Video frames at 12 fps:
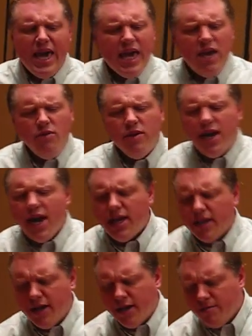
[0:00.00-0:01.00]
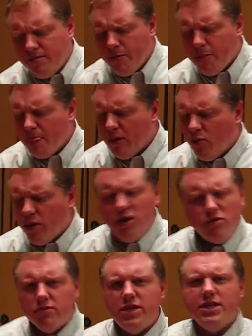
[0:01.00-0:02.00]
In reality, we
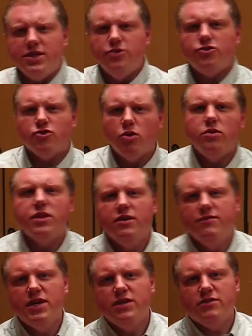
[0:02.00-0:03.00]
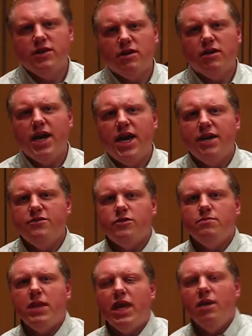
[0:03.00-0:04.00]
don't really control the events in our lives,
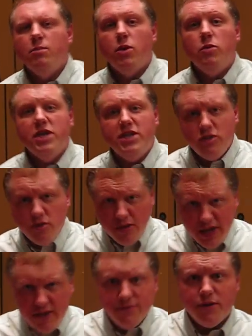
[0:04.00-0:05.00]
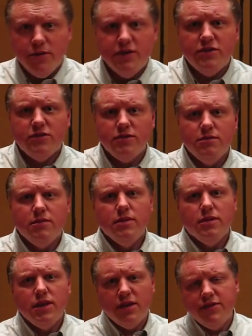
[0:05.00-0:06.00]
but we do influence
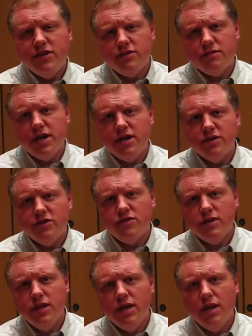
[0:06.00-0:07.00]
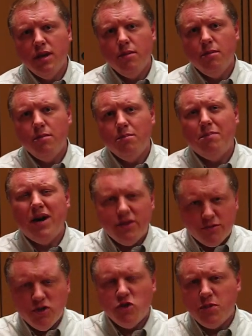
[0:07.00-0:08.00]
the events around us by the
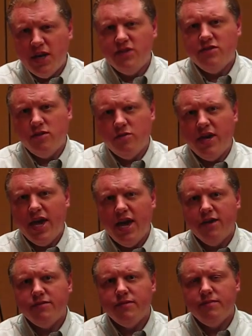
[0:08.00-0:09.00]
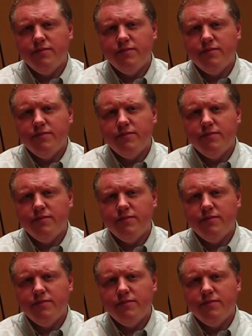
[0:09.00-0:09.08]
response that we have.